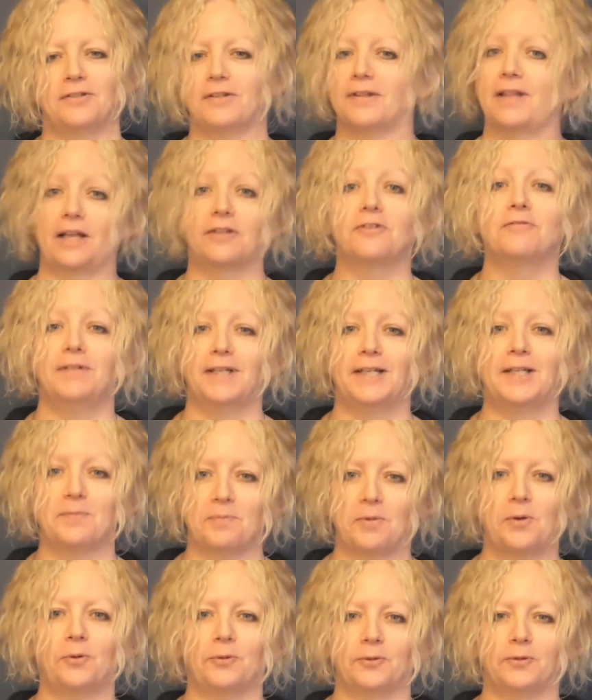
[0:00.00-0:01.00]
and that's really
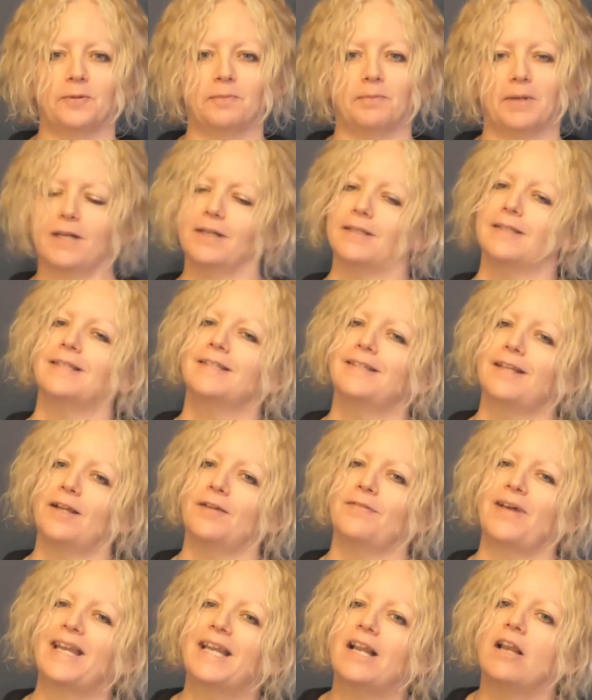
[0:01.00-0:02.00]
important, because instead
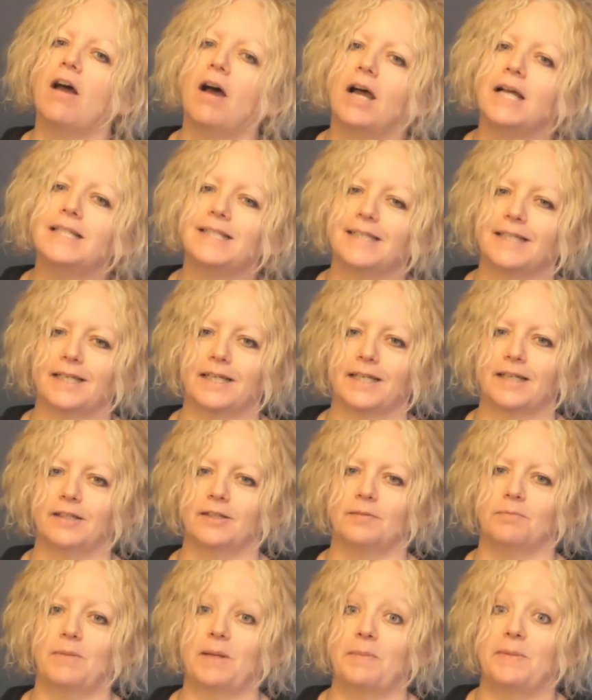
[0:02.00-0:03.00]
of analysing
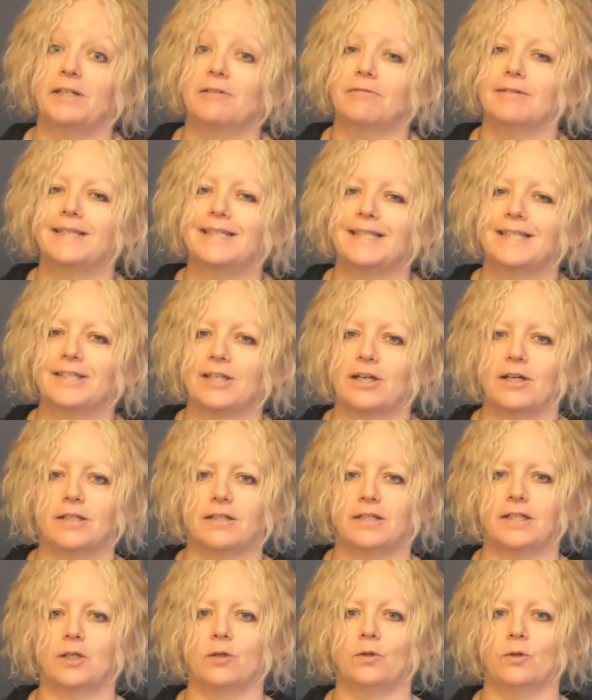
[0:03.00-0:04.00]
and maybe
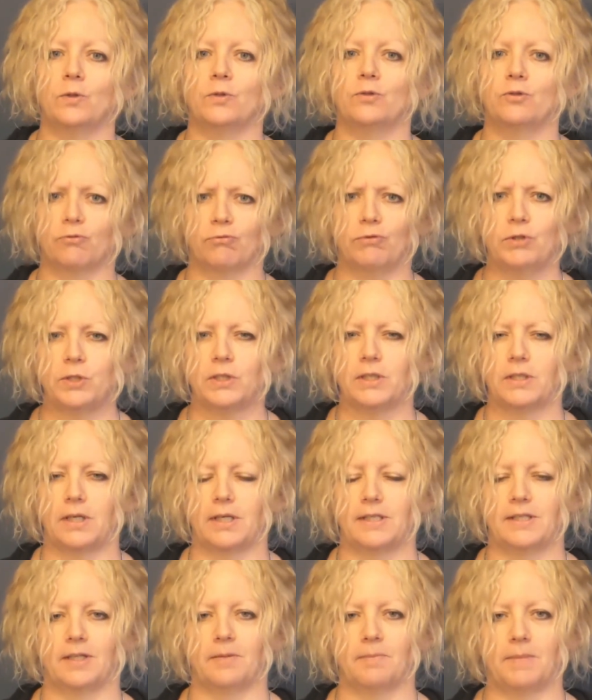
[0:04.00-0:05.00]
criticising or
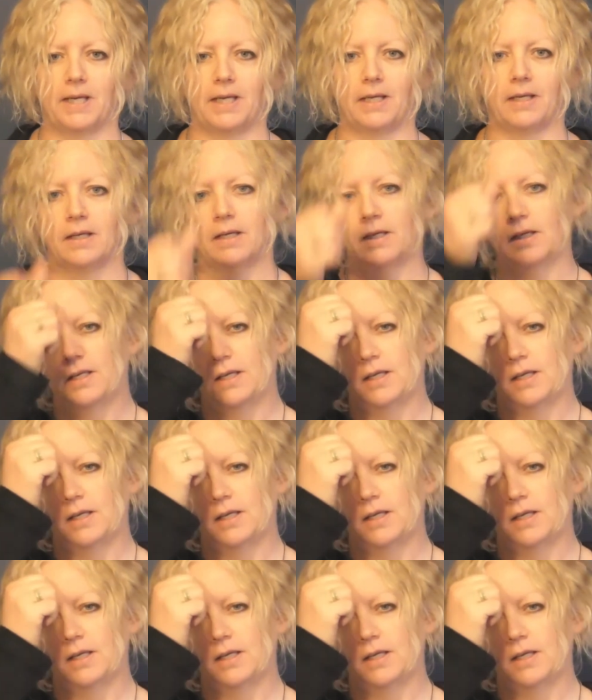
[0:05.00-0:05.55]
scrutinising me,